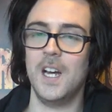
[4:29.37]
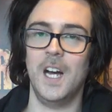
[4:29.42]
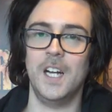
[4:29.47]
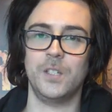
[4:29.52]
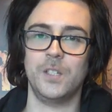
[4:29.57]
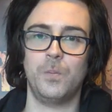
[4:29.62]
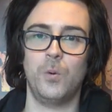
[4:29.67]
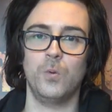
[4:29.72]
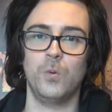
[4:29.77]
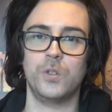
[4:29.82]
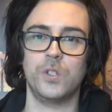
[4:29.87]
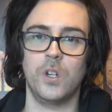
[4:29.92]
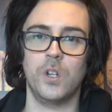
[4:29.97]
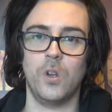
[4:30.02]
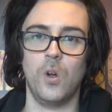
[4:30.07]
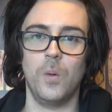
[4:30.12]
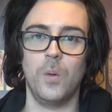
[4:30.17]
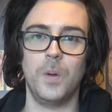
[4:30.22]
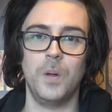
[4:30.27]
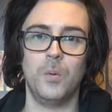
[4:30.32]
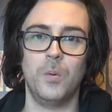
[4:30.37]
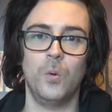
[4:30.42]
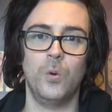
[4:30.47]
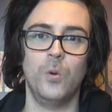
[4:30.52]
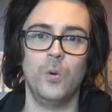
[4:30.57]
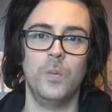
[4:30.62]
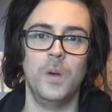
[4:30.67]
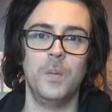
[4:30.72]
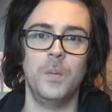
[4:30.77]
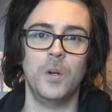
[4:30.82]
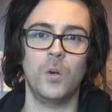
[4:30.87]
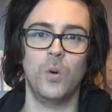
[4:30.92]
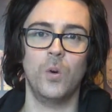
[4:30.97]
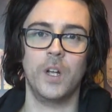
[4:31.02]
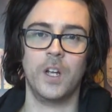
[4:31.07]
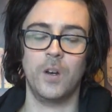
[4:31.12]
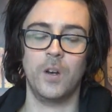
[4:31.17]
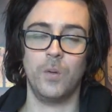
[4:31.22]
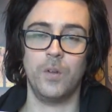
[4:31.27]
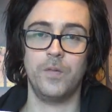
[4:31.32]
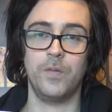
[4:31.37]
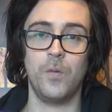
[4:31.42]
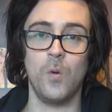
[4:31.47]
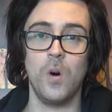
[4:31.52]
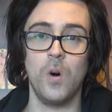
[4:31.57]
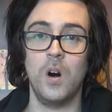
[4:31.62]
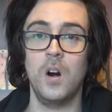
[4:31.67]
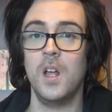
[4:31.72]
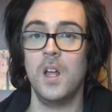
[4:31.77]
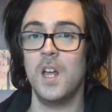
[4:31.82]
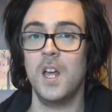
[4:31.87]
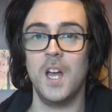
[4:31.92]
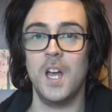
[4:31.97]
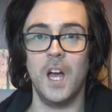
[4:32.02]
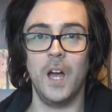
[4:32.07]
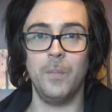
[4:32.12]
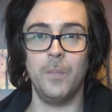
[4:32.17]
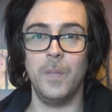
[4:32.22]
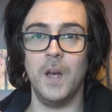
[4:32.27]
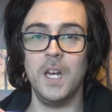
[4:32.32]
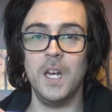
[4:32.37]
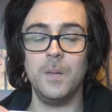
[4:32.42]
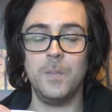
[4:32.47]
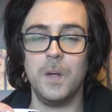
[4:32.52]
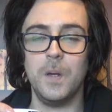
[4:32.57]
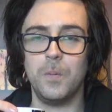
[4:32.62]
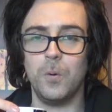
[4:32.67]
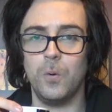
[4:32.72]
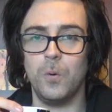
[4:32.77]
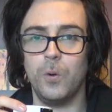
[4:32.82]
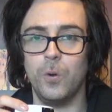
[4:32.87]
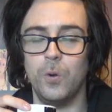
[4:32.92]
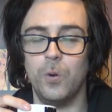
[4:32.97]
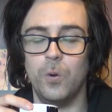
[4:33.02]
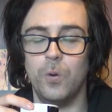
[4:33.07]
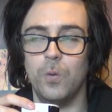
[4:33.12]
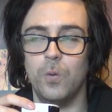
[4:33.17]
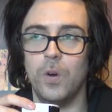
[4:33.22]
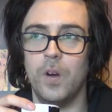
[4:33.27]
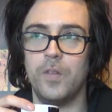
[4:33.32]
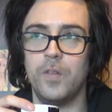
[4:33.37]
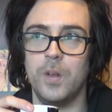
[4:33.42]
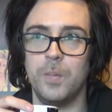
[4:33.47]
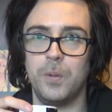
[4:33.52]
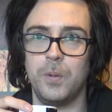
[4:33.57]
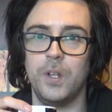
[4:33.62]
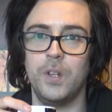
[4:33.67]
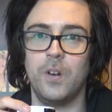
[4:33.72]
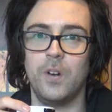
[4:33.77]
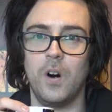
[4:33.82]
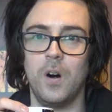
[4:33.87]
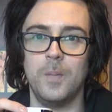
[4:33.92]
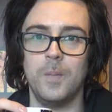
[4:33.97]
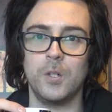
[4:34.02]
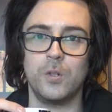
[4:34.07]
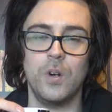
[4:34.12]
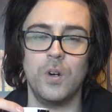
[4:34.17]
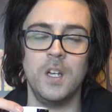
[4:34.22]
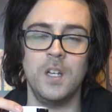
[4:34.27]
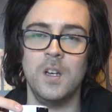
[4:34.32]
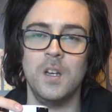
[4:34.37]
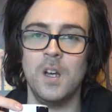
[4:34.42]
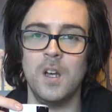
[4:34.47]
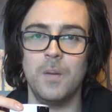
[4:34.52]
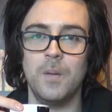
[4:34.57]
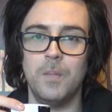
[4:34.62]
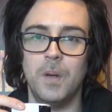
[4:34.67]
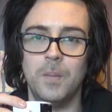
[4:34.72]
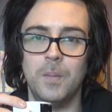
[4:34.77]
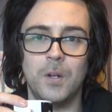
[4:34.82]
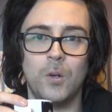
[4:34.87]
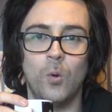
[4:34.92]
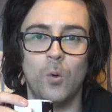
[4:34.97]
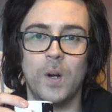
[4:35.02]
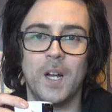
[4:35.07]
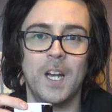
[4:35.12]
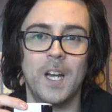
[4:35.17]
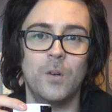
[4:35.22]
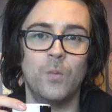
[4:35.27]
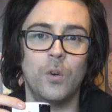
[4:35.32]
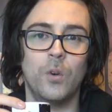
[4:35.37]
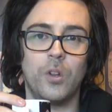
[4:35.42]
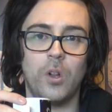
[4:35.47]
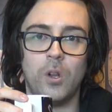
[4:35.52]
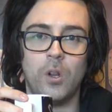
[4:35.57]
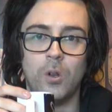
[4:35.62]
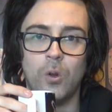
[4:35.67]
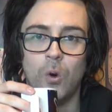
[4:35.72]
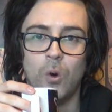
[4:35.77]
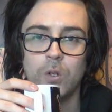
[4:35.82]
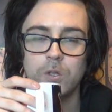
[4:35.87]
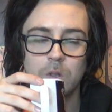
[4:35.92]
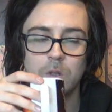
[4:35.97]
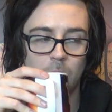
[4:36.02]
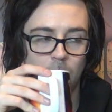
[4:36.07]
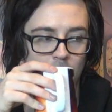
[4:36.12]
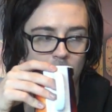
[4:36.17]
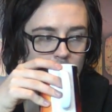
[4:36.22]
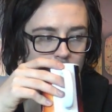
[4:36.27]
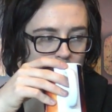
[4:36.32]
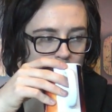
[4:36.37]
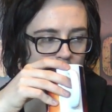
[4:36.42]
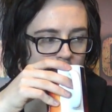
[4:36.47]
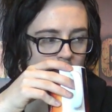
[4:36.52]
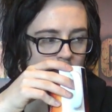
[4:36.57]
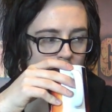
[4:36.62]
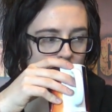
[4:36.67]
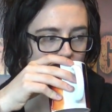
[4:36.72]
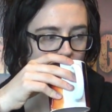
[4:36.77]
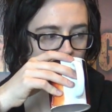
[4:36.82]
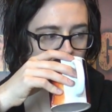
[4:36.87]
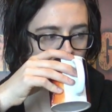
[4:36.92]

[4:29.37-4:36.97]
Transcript: as opposed to a lot of people who may be going in with 4, and many people who, if they play their armies right, may be going in with a lot more.